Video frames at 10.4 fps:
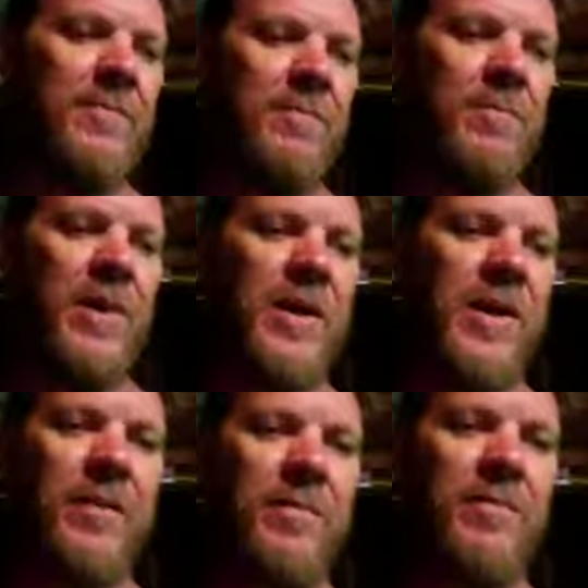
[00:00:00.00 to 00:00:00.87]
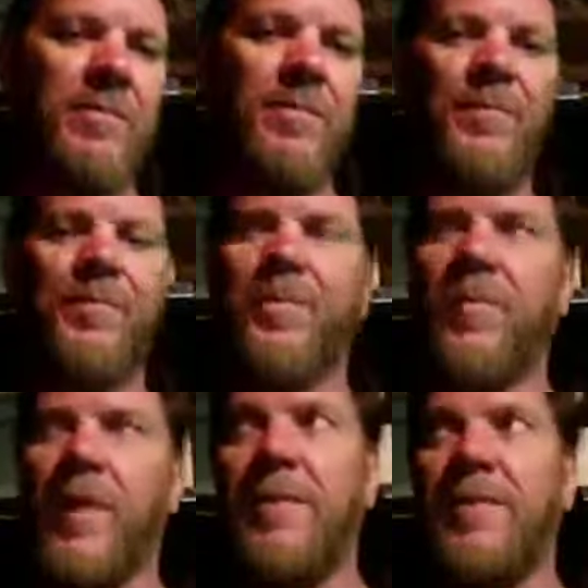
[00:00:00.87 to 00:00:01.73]
but I'm
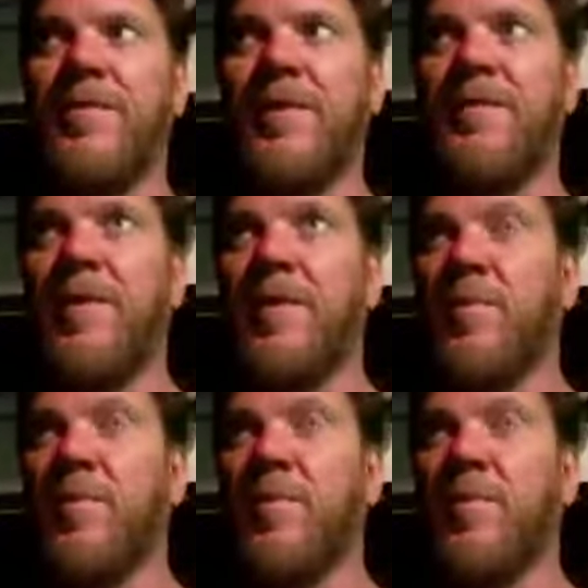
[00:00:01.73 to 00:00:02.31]
definitely very